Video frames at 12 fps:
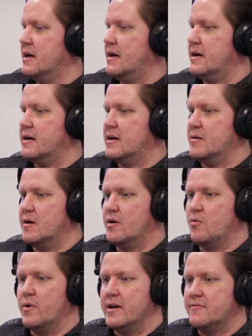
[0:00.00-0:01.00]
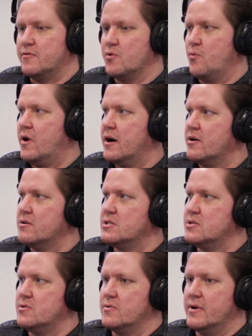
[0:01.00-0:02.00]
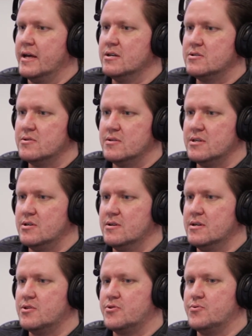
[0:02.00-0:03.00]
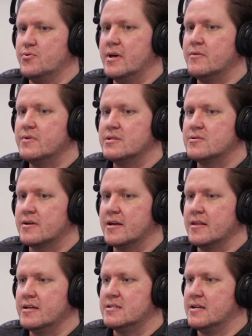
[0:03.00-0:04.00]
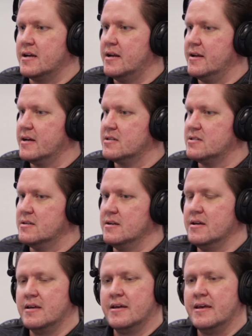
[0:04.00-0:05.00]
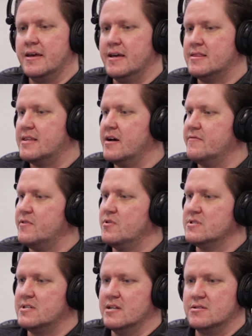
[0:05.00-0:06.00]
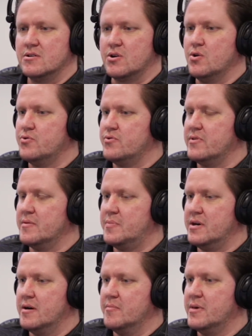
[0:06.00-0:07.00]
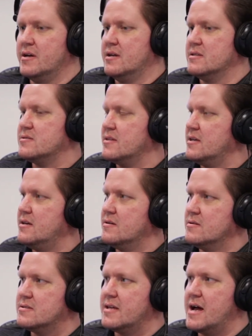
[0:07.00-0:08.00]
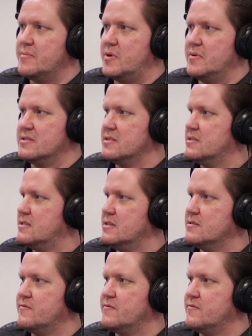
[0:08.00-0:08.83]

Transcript: a way for water to enter the unit through that recirculation connection, hit that flow sensor, go through the pump. So the heater is happy because it sees